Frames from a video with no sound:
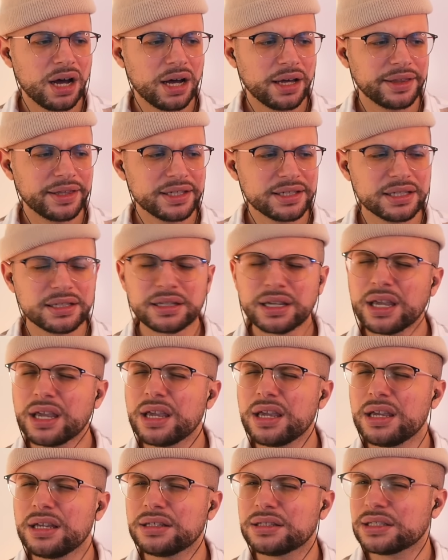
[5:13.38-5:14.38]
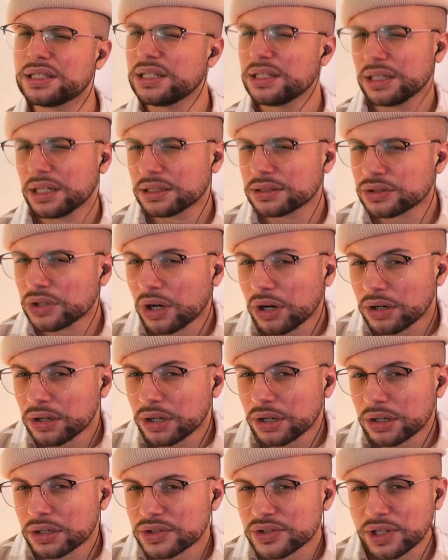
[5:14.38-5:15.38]
This is a Tina
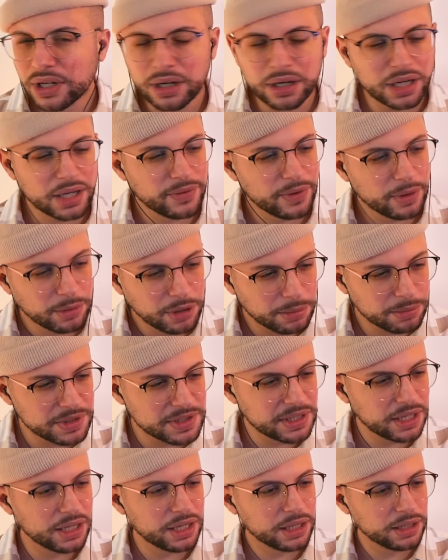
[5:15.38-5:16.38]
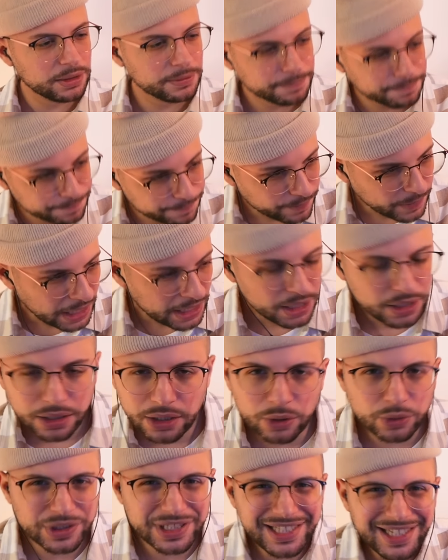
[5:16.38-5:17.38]
Turner song, if I'm not mistaken. You
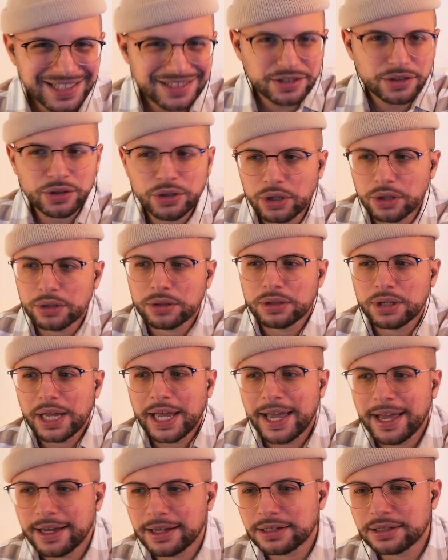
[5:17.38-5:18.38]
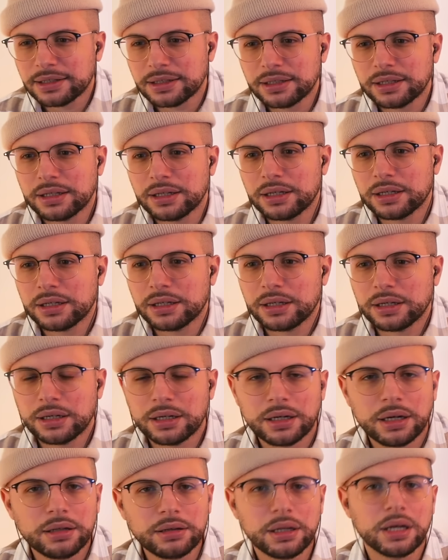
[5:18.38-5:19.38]
know, Tina Turner had
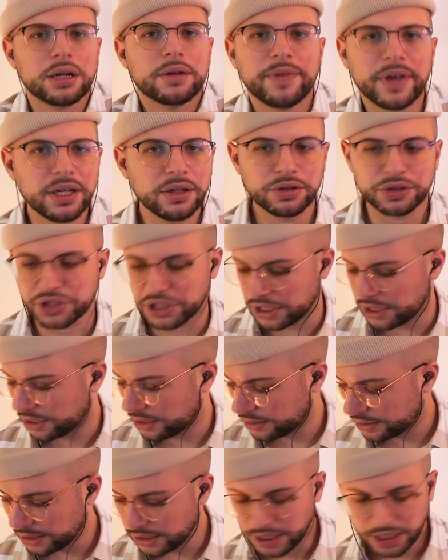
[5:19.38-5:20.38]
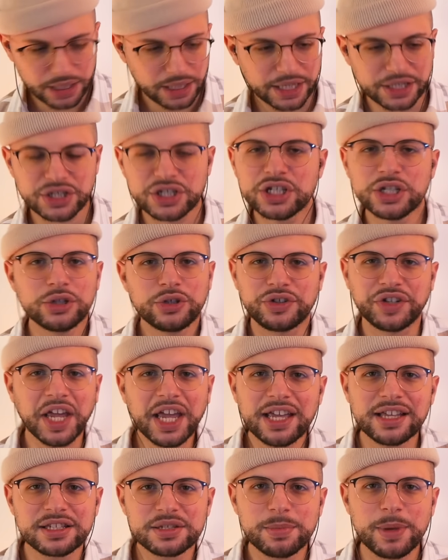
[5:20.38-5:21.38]
a lot of energy. Like, she could
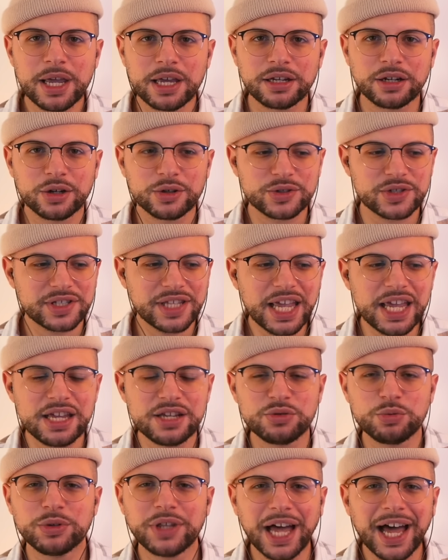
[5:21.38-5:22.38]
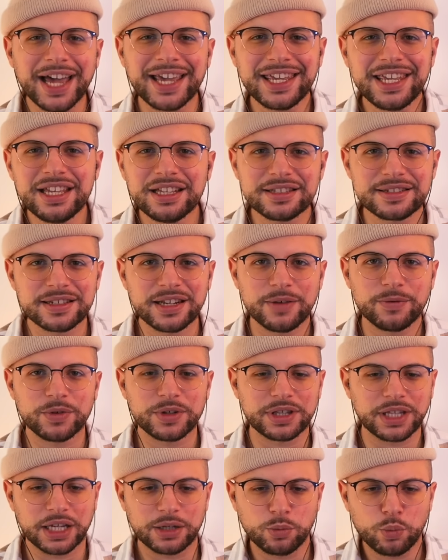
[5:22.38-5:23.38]
dance, man, on stage with high heels and
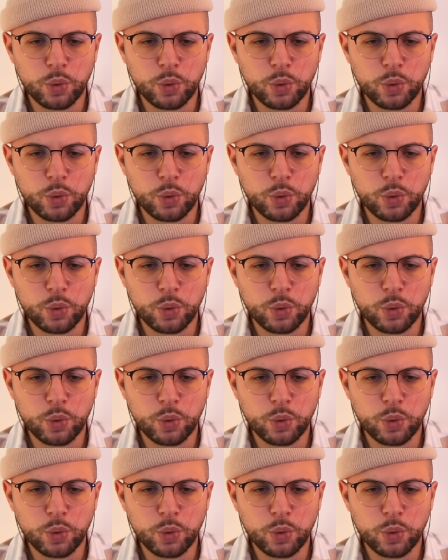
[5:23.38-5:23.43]
everything.